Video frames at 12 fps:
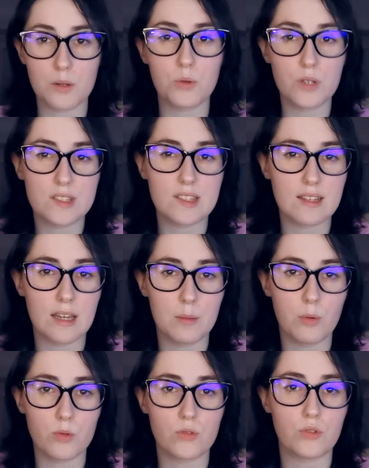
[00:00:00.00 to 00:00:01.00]
who isn't
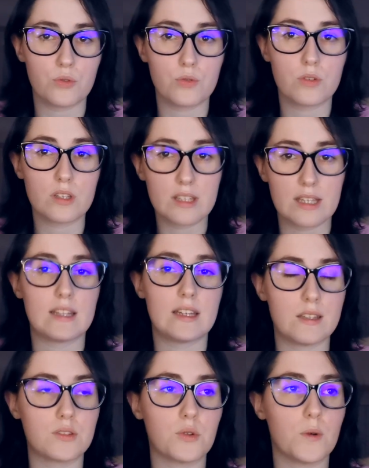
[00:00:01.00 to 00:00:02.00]
able to get
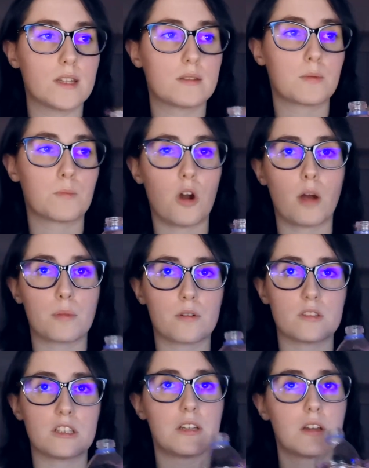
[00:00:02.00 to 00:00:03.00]
into it
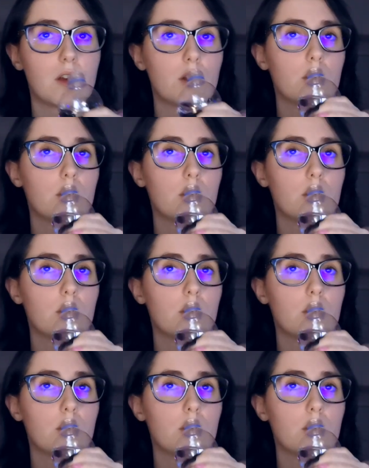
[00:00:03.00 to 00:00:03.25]
properly.